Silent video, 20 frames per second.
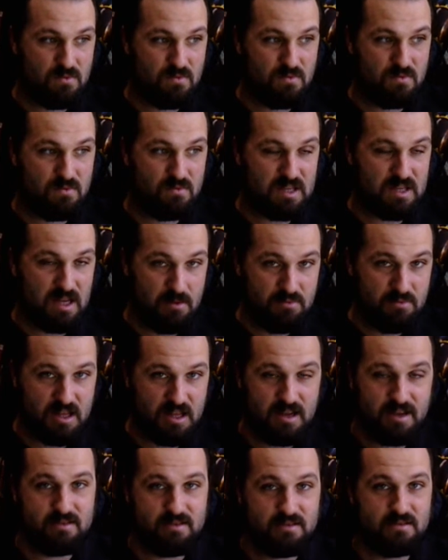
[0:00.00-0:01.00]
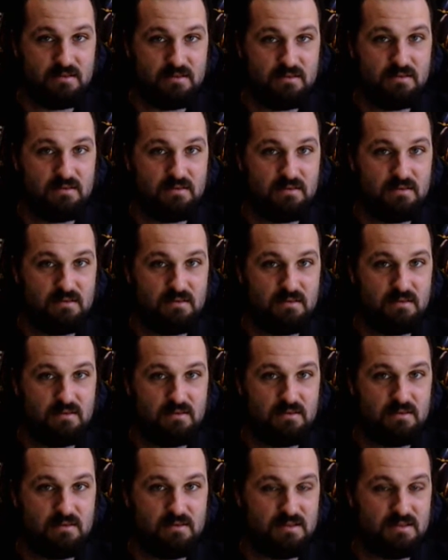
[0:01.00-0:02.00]
templates,
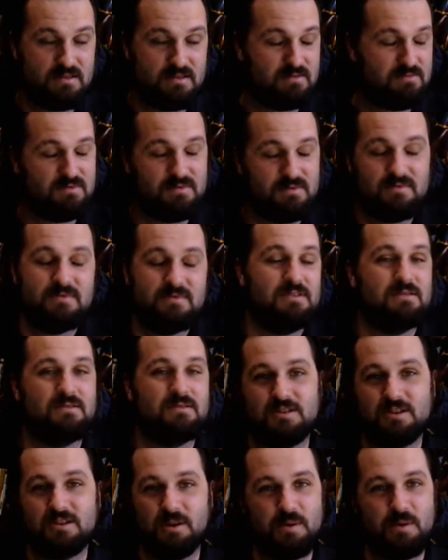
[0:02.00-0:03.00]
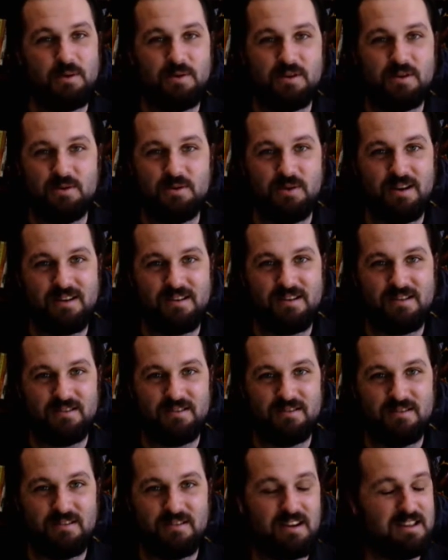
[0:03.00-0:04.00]
just show me what you're working on.
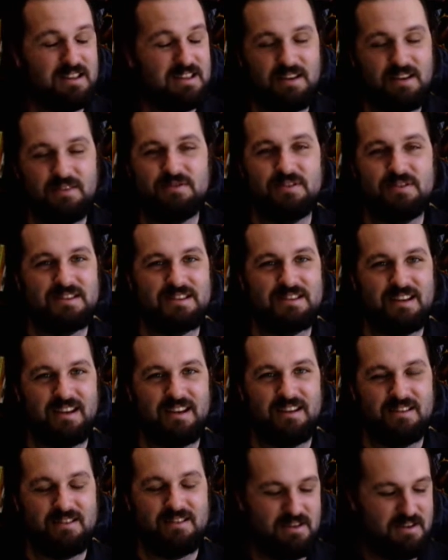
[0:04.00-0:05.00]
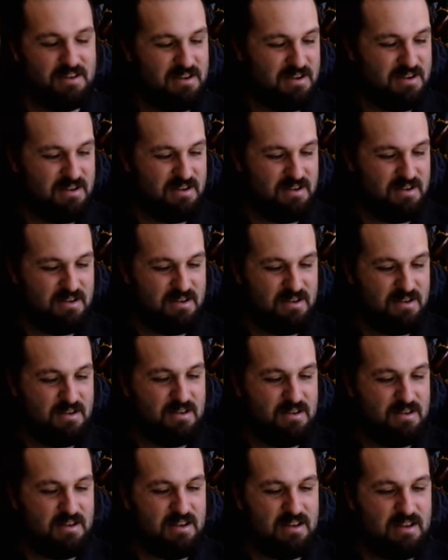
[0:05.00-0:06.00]
I'd love to see it,
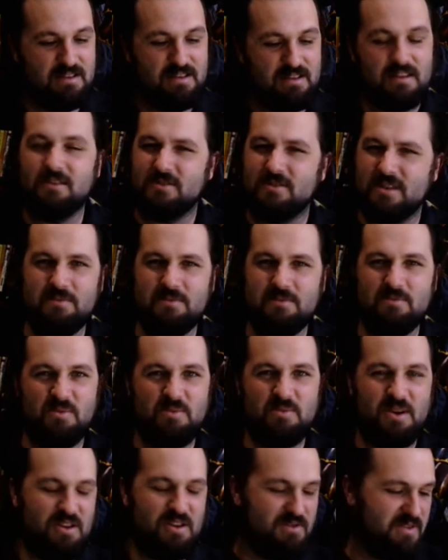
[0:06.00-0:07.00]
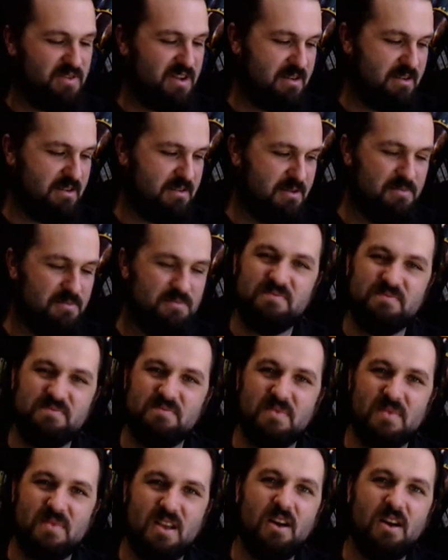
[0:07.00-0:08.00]
and it'll keep me motivated.
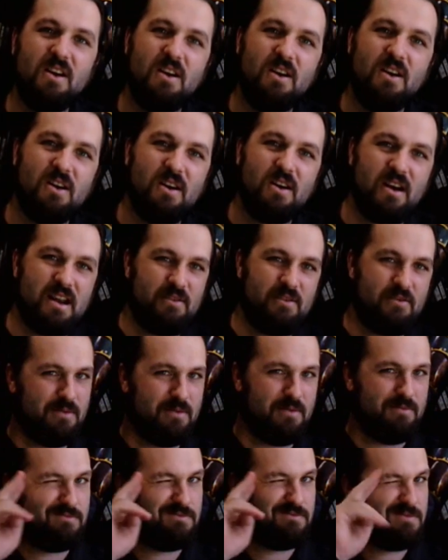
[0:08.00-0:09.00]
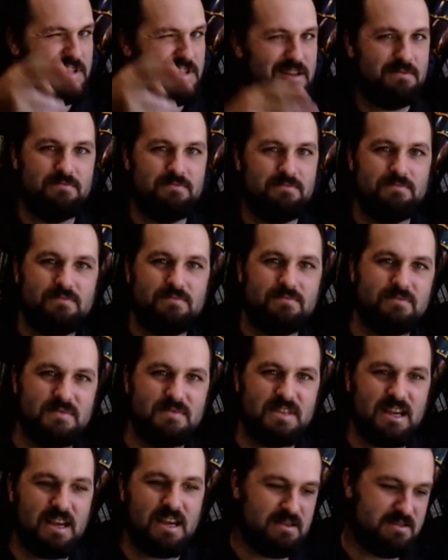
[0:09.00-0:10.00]
Alright everyone, see yous.